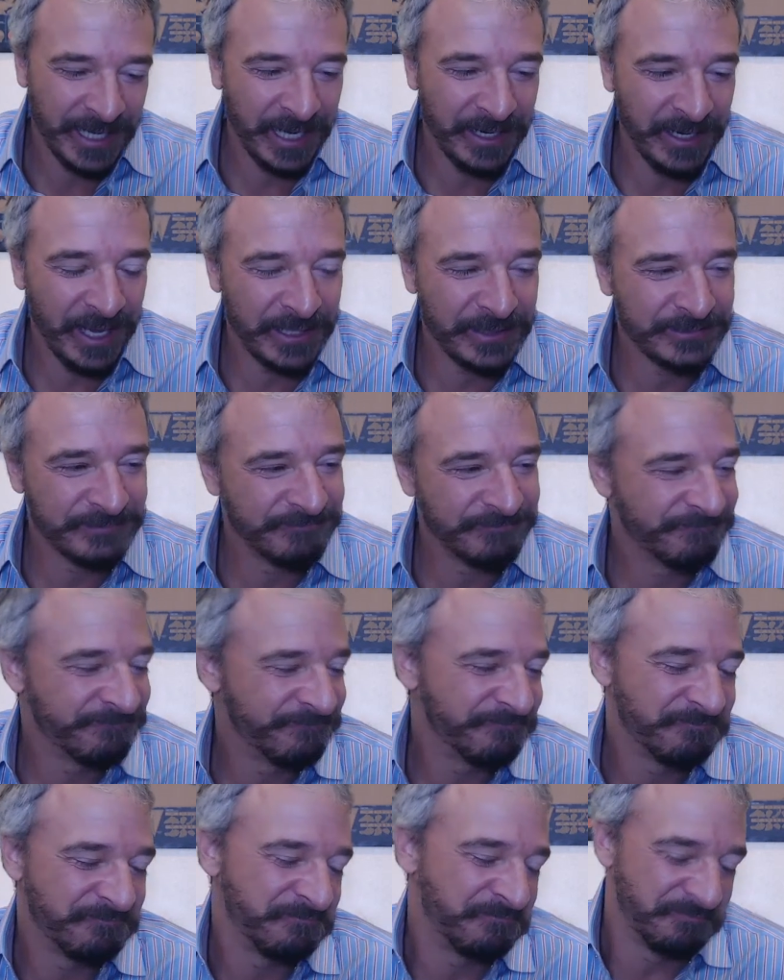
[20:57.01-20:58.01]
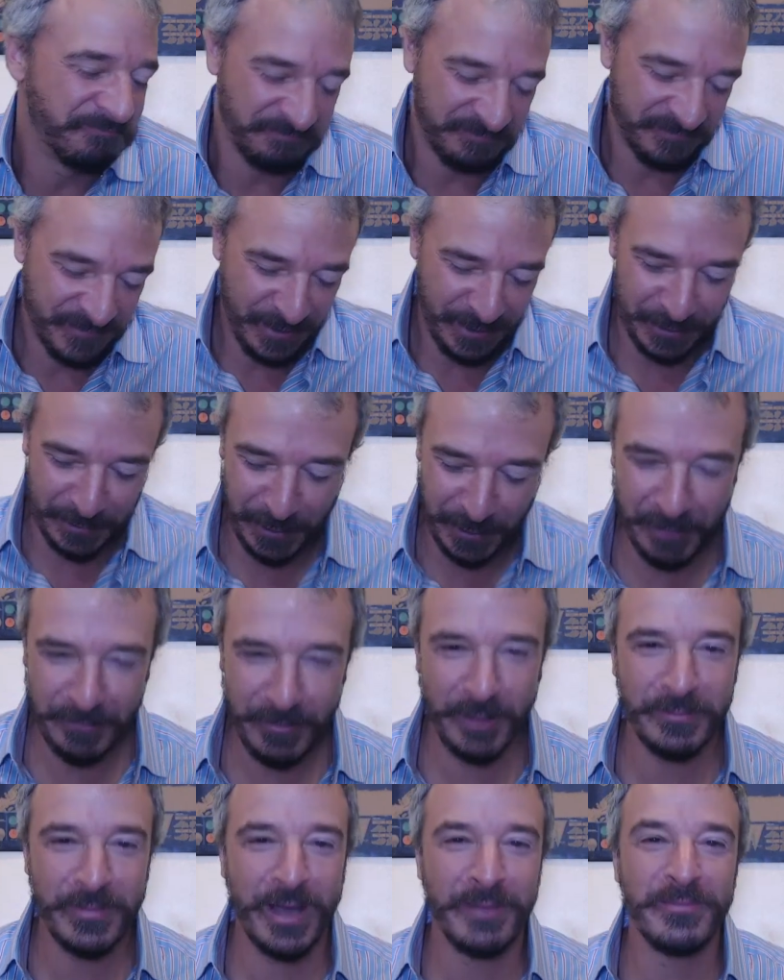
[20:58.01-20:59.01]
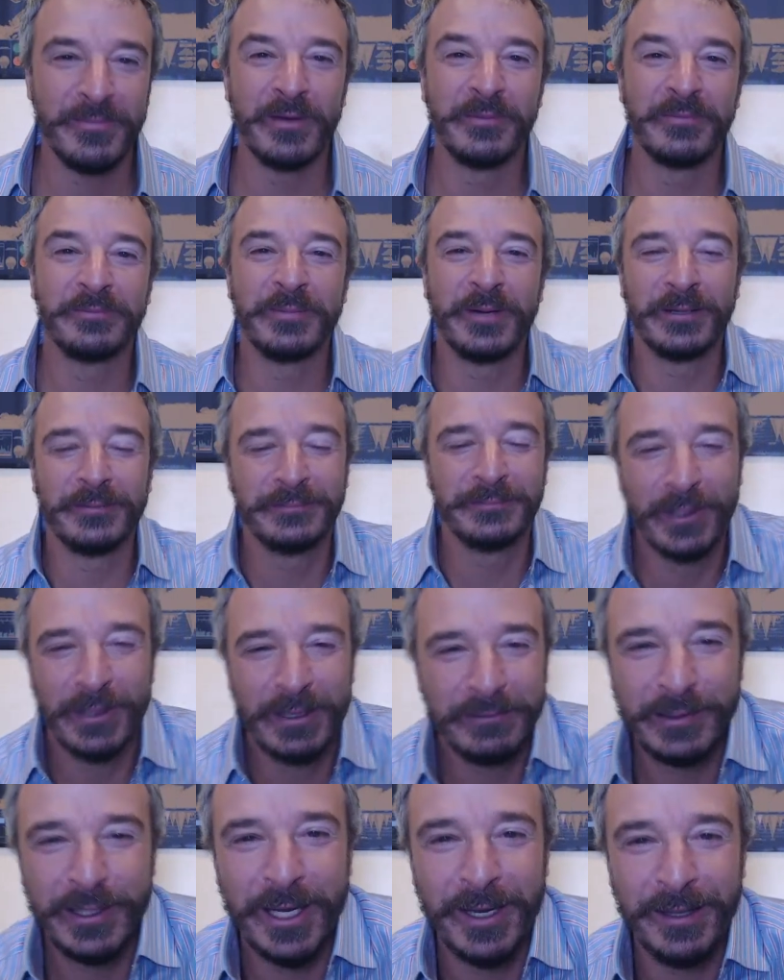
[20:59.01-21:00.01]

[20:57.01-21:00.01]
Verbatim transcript: I don't know. I don't have a lot